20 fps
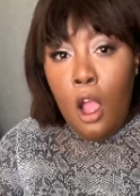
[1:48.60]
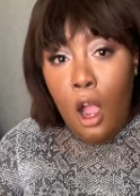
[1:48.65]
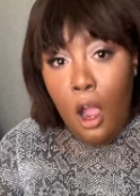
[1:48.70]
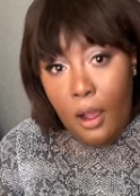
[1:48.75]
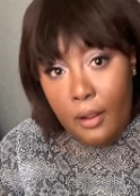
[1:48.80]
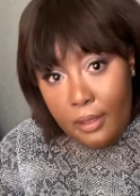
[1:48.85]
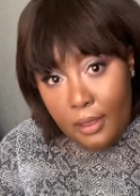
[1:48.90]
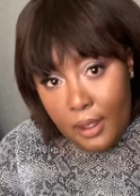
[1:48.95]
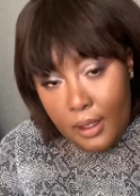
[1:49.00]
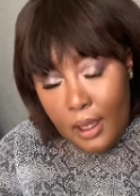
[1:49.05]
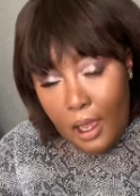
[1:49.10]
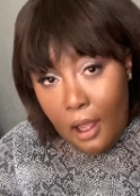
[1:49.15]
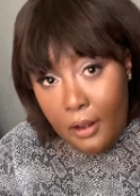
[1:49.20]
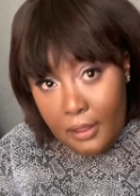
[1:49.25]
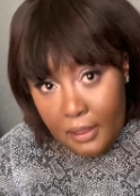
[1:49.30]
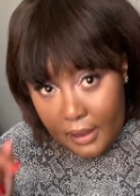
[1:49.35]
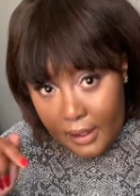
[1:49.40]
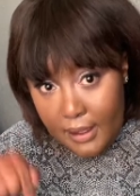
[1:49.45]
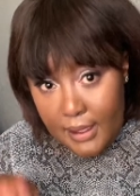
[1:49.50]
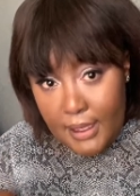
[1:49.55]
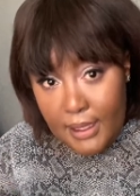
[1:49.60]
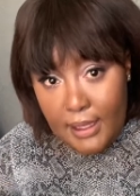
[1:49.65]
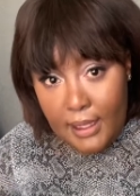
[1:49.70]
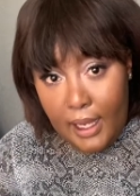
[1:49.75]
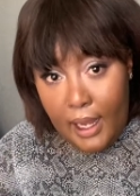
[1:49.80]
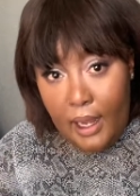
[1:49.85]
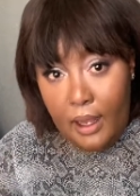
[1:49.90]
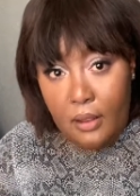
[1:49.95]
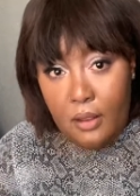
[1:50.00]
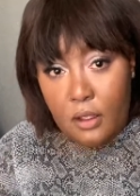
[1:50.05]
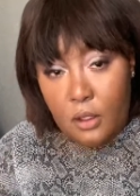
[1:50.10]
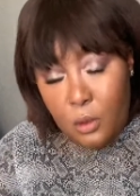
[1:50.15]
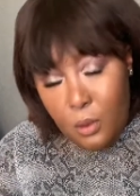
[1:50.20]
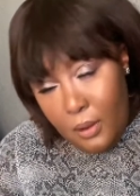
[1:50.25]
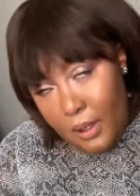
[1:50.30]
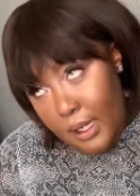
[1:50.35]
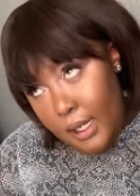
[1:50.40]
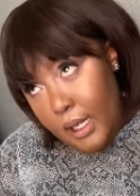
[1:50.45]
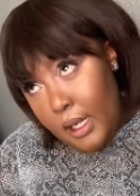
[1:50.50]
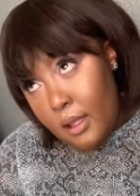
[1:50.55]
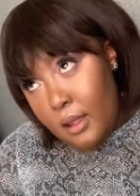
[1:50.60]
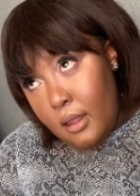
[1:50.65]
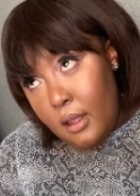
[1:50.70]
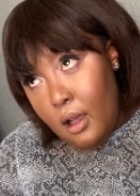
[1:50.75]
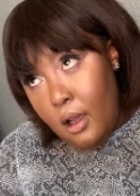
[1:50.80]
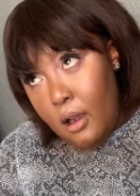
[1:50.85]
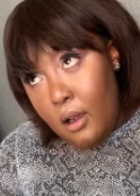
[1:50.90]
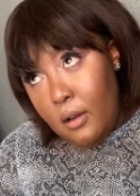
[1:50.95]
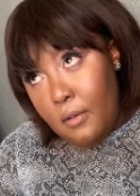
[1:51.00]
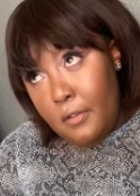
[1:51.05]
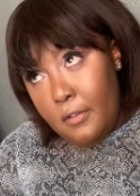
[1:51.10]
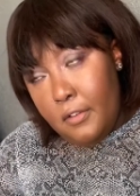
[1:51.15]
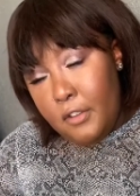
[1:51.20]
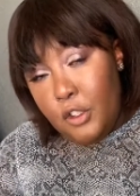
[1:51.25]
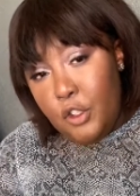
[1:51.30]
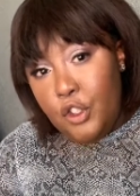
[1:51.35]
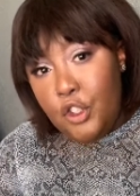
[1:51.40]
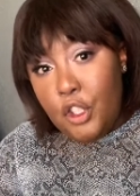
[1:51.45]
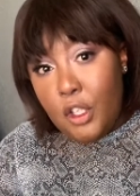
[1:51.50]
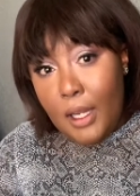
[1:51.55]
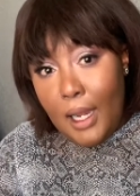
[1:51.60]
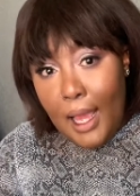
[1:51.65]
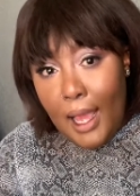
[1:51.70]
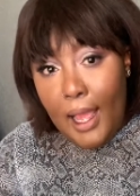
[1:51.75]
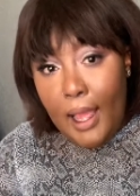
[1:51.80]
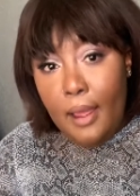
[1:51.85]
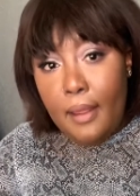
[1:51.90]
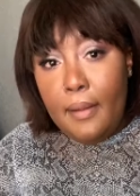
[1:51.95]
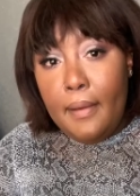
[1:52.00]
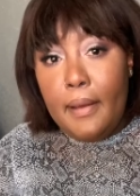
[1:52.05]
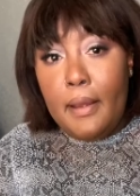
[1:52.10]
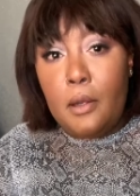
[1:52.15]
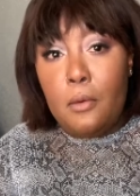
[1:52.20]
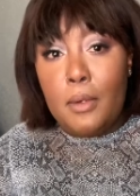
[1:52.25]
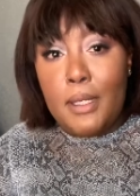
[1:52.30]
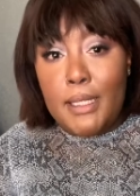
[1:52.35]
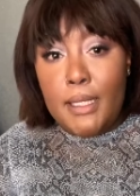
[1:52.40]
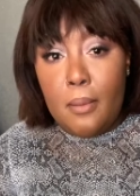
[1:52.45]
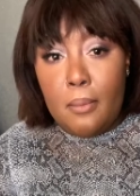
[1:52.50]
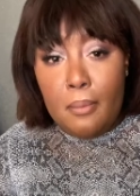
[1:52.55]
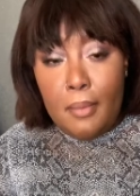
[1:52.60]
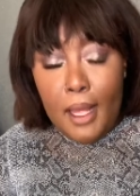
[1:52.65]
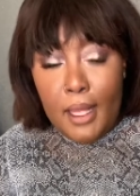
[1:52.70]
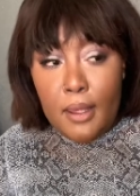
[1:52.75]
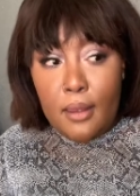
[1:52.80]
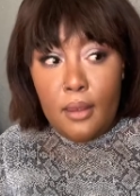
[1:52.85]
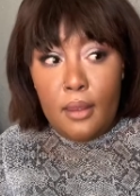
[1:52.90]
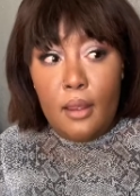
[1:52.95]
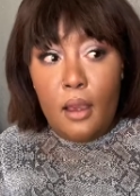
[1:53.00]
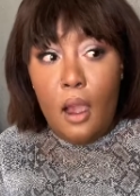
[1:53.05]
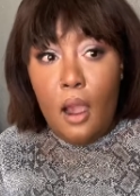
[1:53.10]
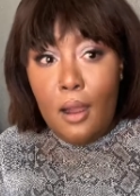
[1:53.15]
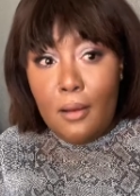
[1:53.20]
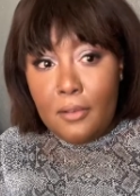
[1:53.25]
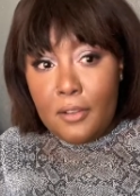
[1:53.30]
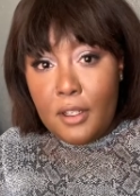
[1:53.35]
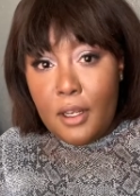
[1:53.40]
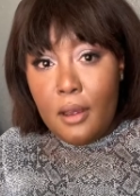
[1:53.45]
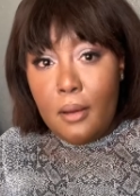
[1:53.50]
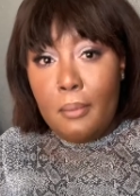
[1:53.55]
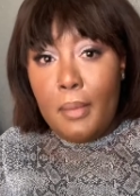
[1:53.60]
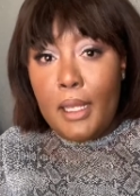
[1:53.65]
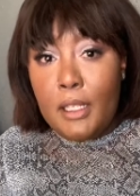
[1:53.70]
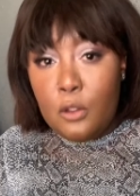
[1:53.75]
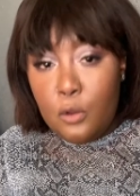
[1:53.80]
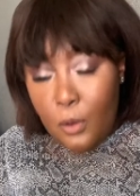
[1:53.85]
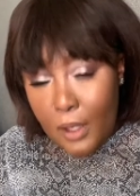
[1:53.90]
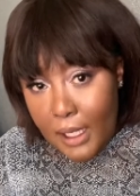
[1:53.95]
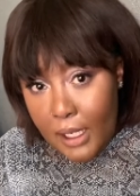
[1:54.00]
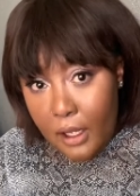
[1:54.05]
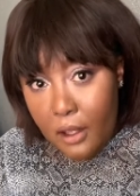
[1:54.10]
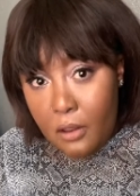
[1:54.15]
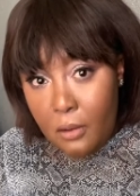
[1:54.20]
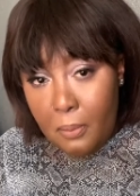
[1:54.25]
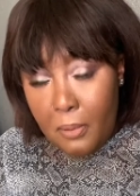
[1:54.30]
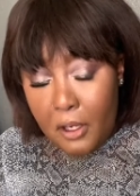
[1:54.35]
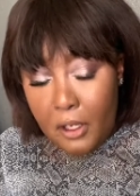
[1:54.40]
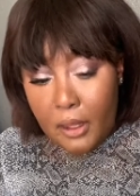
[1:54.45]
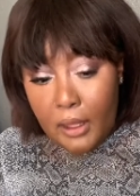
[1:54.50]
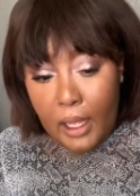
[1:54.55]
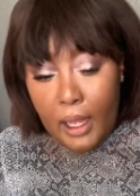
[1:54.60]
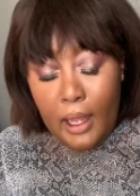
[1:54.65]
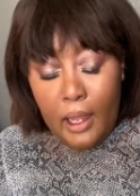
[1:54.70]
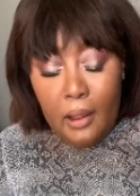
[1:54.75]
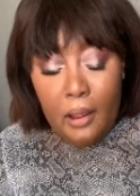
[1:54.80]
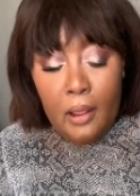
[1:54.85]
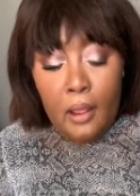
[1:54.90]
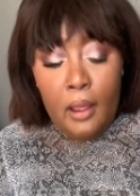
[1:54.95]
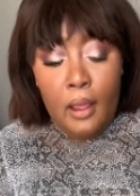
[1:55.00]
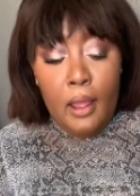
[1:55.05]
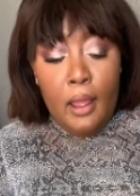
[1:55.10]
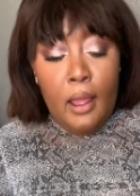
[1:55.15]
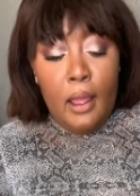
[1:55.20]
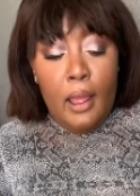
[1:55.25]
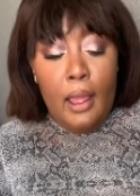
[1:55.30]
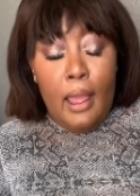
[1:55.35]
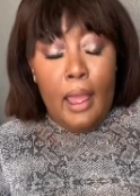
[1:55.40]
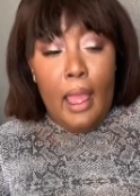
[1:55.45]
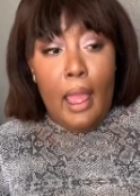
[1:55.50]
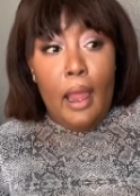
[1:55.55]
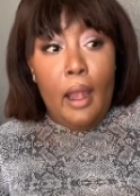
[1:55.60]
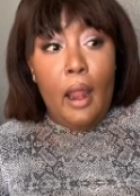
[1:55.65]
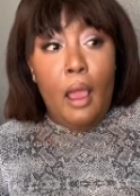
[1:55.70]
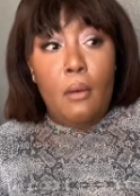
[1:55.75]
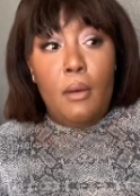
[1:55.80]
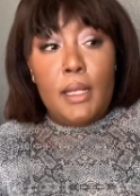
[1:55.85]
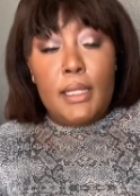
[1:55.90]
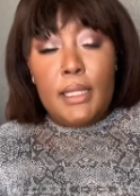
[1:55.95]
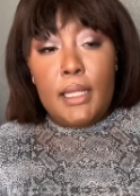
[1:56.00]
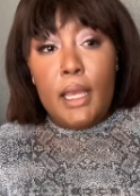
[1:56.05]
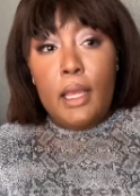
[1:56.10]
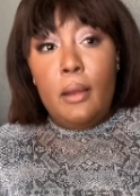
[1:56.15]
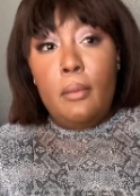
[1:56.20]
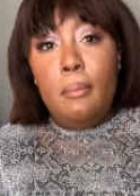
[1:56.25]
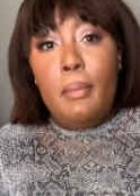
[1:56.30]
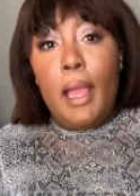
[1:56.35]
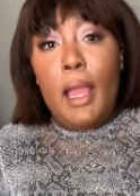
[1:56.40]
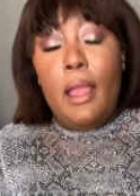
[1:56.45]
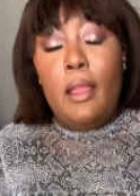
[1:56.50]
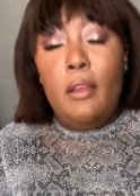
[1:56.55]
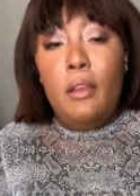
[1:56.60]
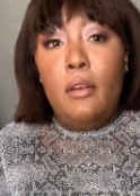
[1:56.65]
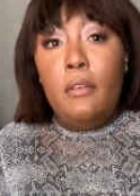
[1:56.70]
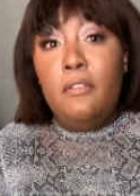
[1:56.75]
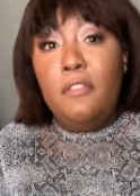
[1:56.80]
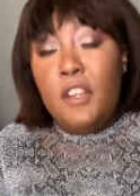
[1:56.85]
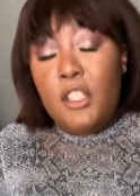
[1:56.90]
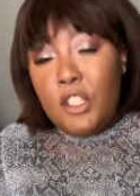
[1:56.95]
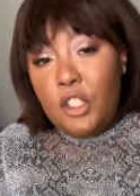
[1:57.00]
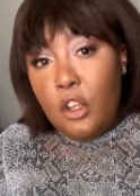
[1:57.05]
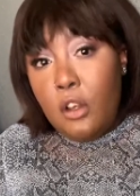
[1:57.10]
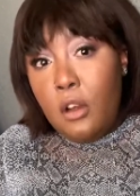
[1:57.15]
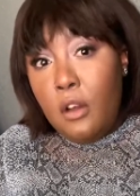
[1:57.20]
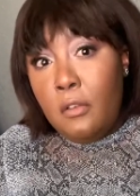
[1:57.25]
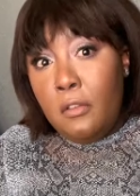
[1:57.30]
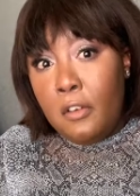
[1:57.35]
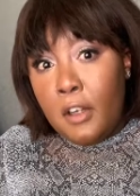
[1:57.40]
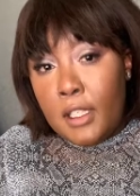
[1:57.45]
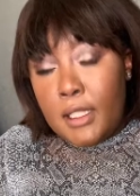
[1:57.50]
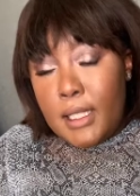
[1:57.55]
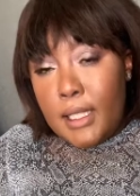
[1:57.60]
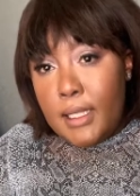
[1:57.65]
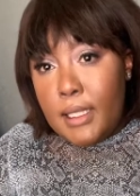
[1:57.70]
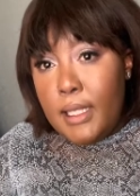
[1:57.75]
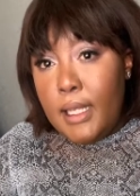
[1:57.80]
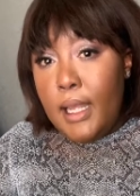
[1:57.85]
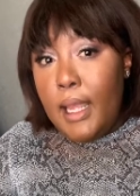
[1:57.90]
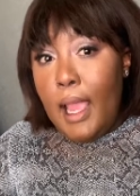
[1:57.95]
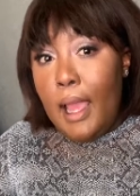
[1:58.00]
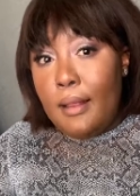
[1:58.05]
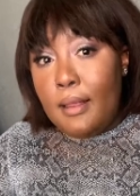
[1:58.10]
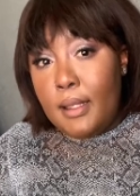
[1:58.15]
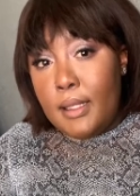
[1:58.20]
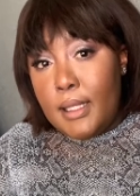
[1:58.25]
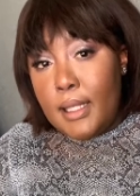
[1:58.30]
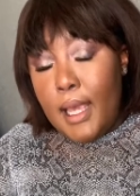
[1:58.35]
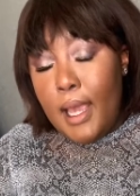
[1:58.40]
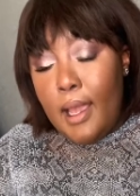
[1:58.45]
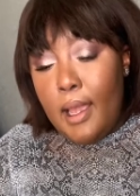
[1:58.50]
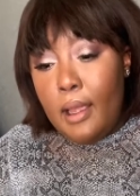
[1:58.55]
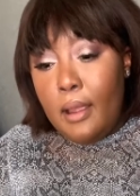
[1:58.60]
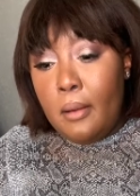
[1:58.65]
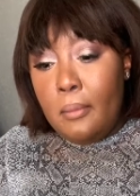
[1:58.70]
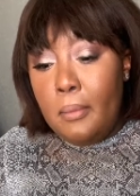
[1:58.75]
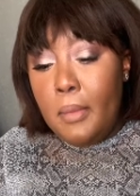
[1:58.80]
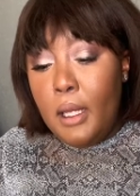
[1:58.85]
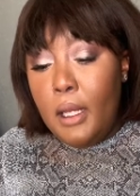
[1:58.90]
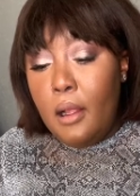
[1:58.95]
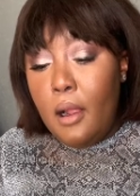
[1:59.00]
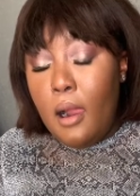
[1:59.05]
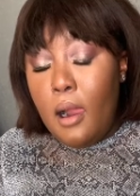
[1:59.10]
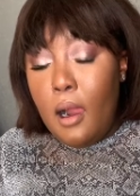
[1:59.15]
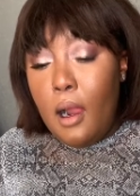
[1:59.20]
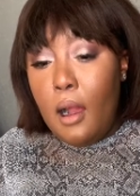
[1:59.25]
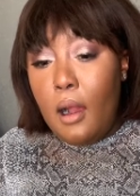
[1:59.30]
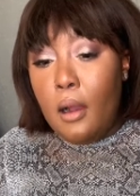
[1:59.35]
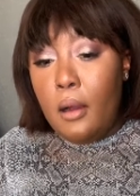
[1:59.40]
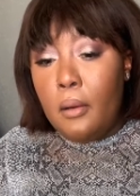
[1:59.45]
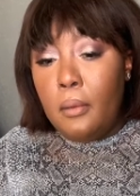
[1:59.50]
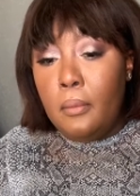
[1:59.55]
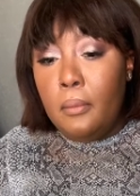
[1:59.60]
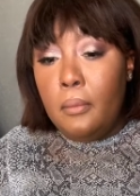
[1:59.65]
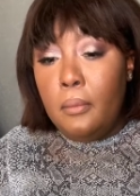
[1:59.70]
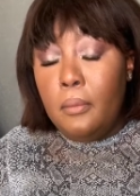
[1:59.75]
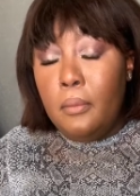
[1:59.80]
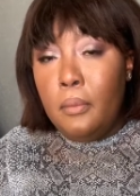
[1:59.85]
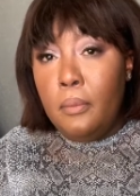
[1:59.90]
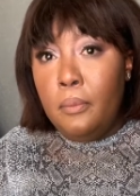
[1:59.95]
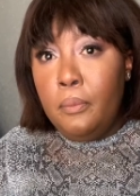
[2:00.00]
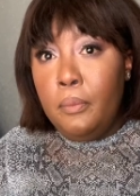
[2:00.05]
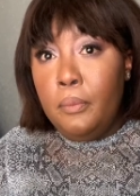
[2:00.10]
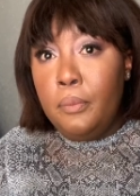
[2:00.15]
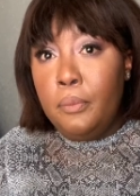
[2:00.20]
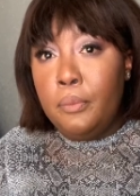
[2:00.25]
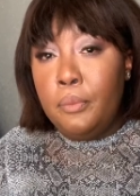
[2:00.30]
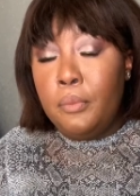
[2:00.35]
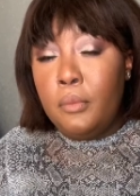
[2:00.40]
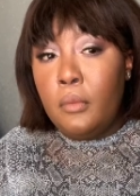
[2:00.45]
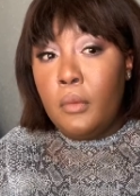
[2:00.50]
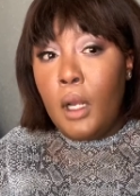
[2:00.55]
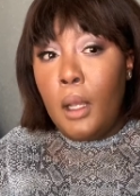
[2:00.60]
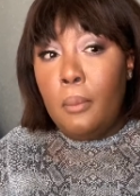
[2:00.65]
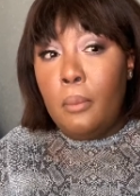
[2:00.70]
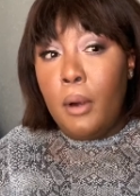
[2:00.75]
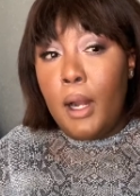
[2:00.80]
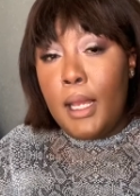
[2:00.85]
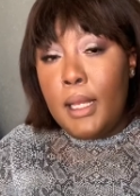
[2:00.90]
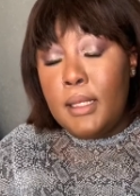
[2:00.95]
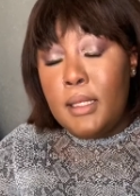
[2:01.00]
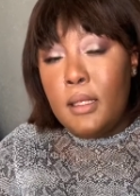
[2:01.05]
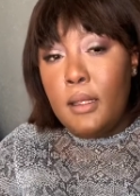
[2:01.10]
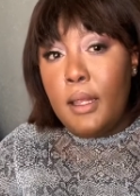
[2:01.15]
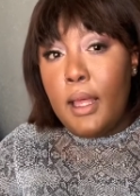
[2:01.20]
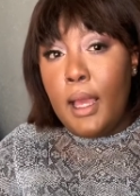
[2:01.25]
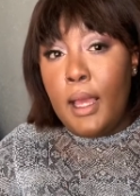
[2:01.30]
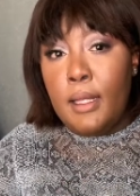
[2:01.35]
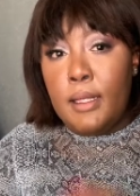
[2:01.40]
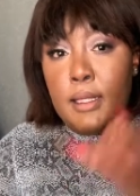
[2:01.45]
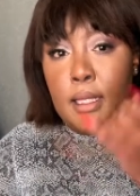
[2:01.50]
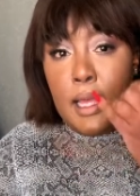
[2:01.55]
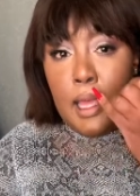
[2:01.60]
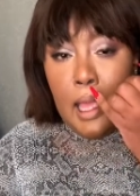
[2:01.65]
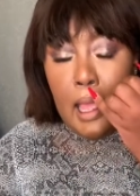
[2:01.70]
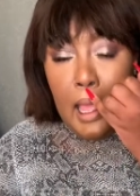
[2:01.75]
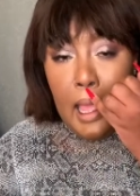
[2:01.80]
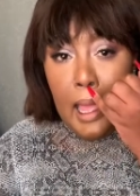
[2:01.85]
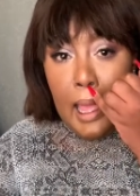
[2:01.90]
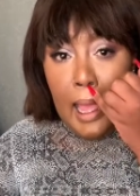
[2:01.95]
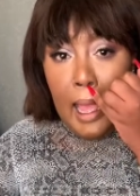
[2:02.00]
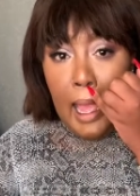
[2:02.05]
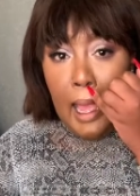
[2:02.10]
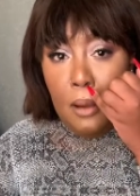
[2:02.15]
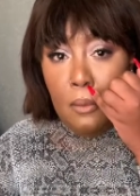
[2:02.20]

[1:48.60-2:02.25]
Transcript: on the on this day the 20th of july it was a month after my 20th birthday and i was in my first year of varsity at the time um, prior to that i